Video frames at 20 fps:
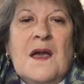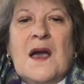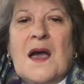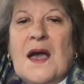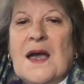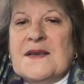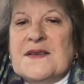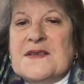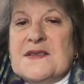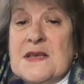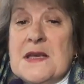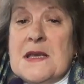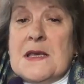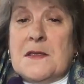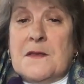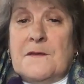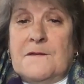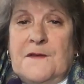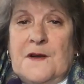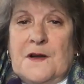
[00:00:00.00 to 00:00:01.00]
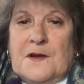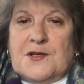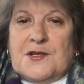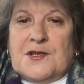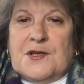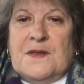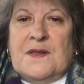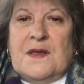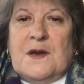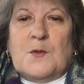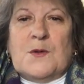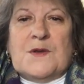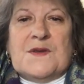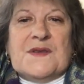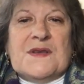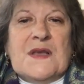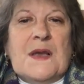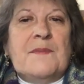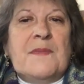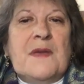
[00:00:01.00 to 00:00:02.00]
I seek the function that would
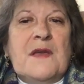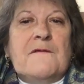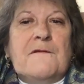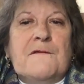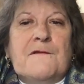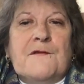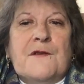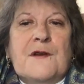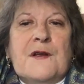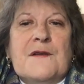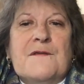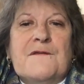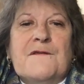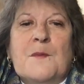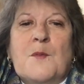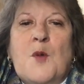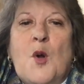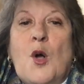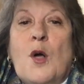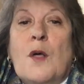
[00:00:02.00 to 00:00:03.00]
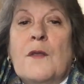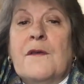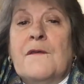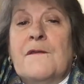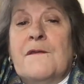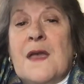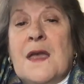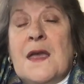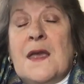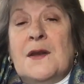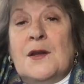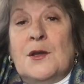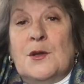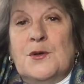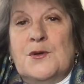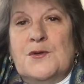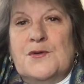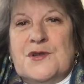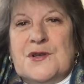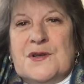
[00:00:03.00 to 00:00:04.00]
set me free from all the vain
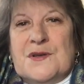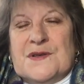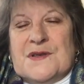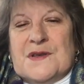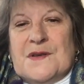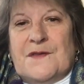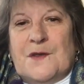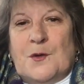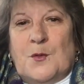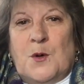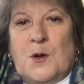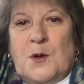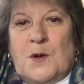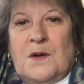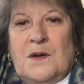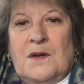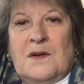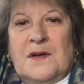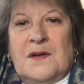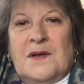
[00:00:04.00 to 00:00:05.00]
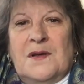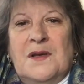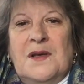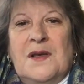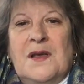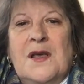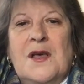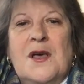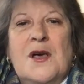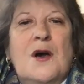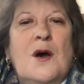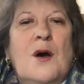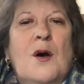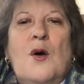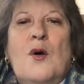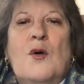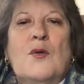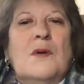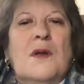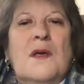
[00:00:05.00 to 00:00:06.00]
illusions of the world.
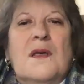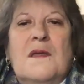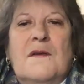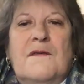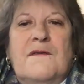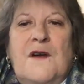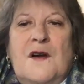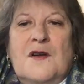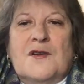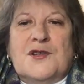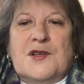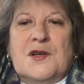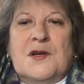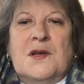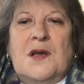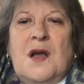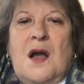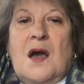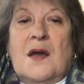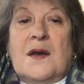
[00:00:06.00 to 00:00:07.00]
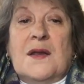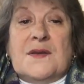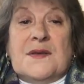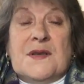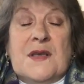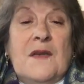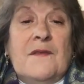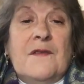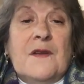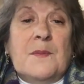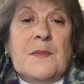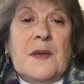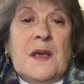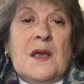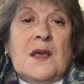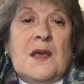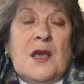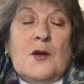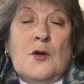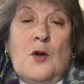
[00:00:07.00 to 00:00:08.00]
Only the function God has given
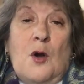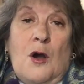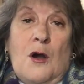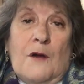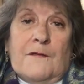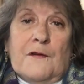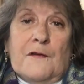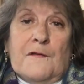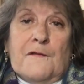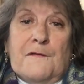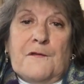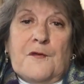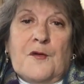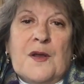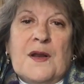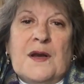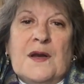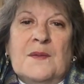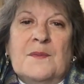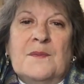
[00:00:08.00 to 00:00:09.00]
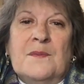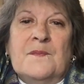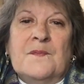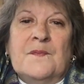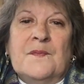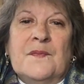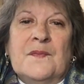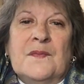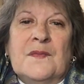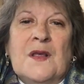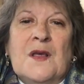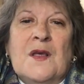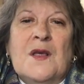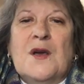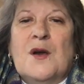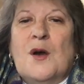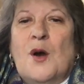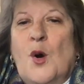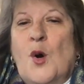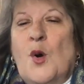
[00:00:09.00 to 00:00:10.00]
me can offer freedom.
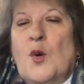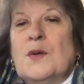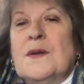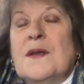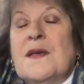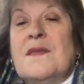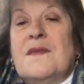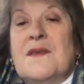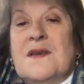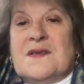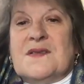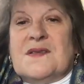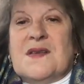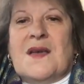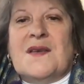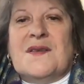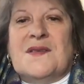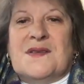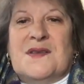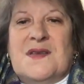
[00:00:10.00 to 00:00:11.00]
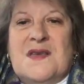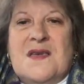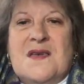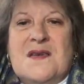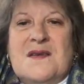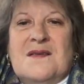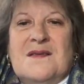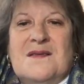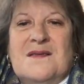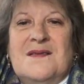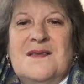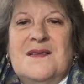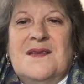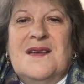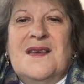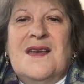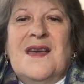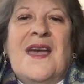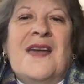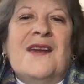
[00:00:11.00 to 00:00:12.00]
Only this I seek,
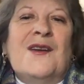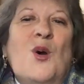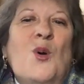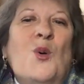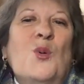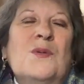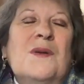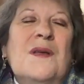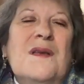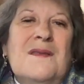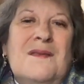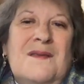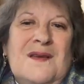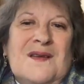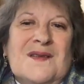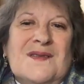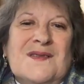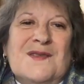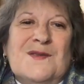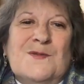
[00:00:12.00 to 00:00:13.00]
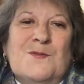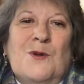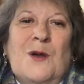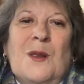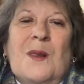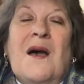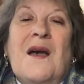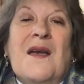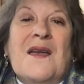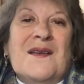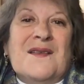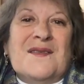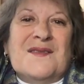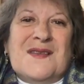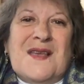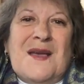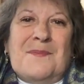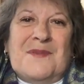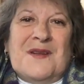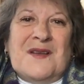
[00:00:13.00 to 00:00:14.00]
and only this will I
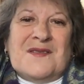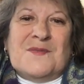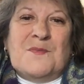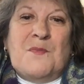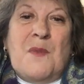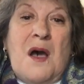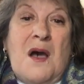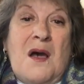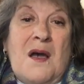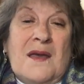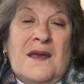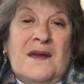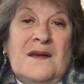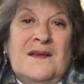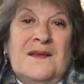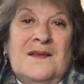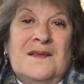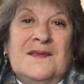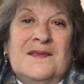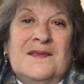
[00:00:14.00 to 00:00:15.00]
accept as mine.